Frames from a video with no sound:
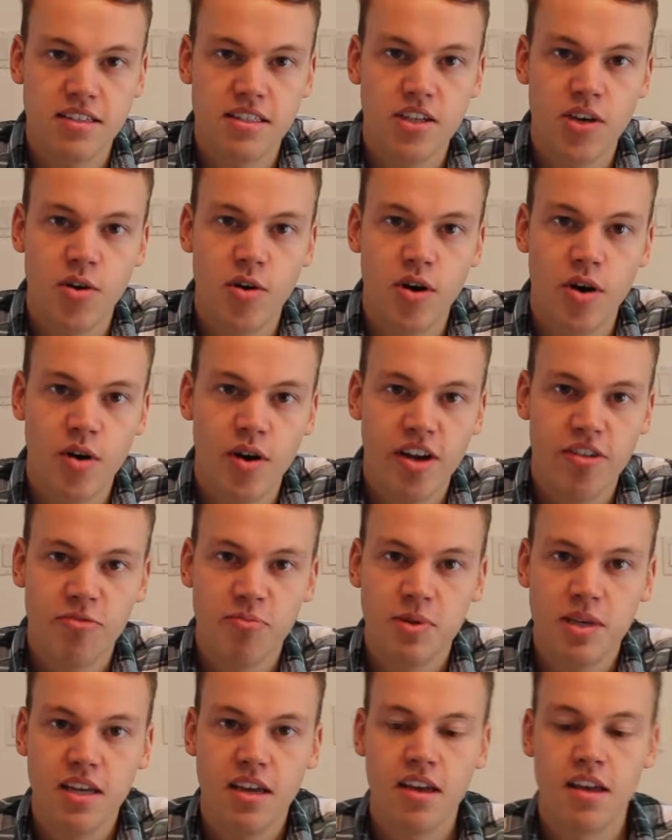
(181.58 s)
the COO,
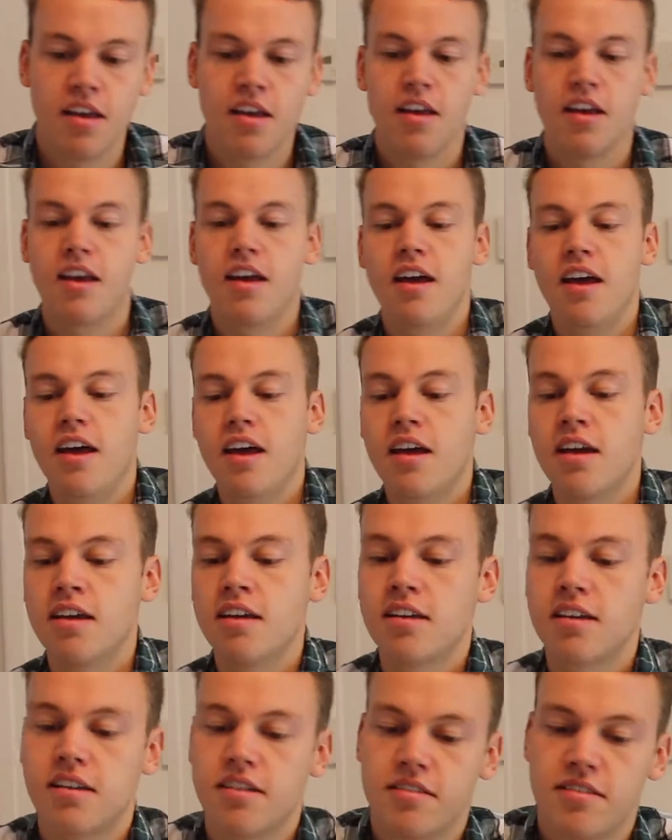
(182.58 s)
FP,
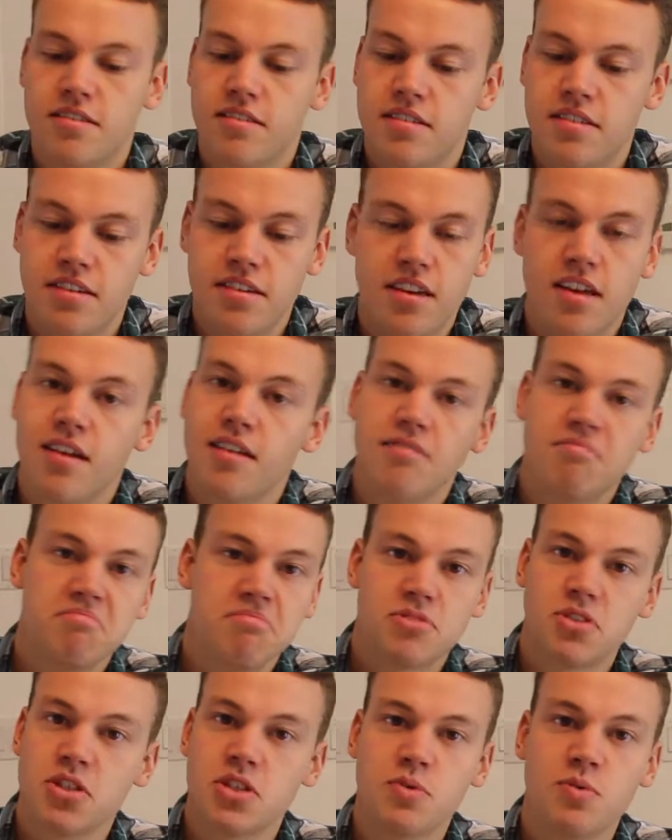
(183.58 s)
and it
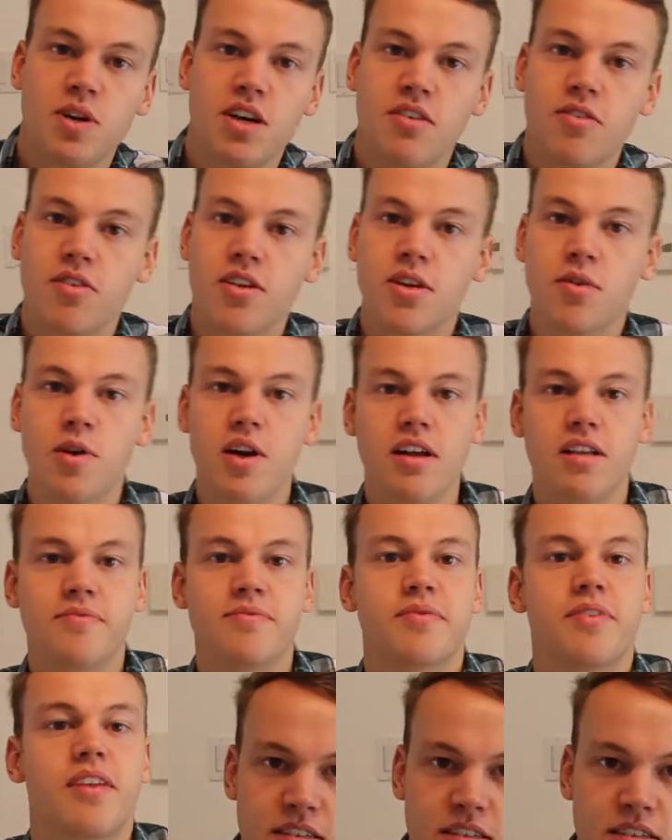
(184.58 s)
just went really well.